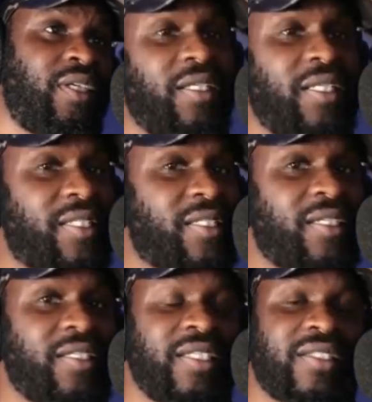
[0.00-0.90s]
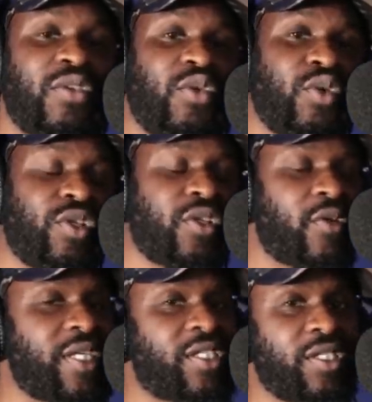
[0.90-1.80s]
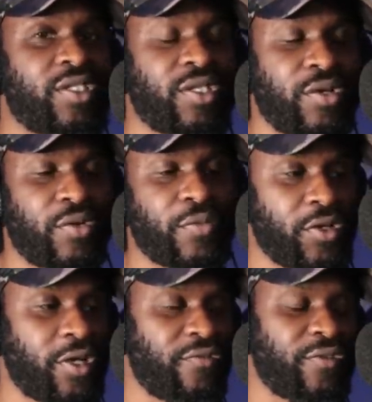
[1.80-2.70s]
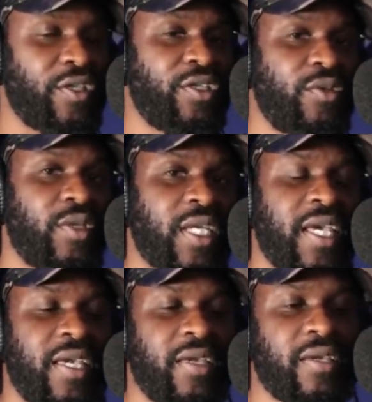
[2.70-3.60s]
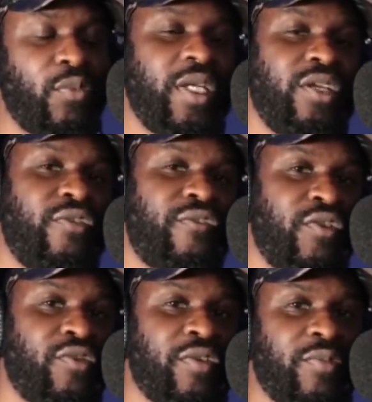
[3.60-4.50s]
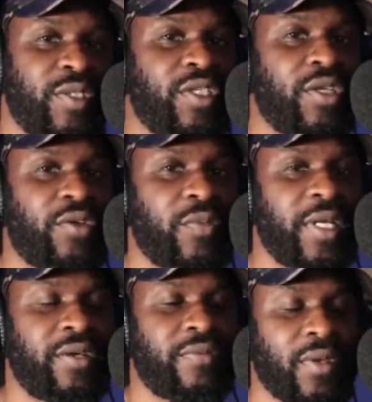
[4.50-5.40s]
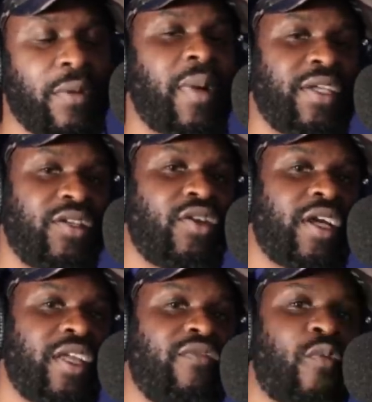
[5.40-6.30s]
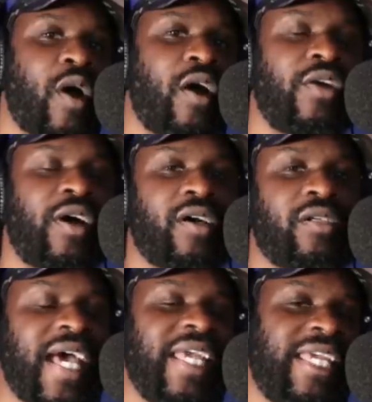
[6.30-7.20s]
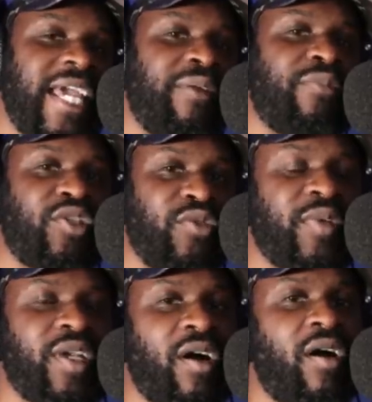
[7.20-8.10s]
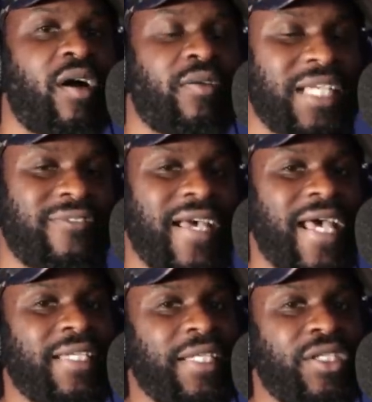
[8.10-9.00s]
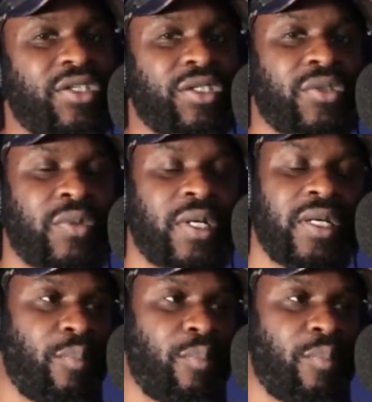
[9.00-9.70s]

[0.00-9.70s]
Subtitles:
Listen, these are all good questions, you know, car. For the UK, we knew Fury was gonna win. But you got to give Wilder that he came true with the heart. As for Anthony Joshua,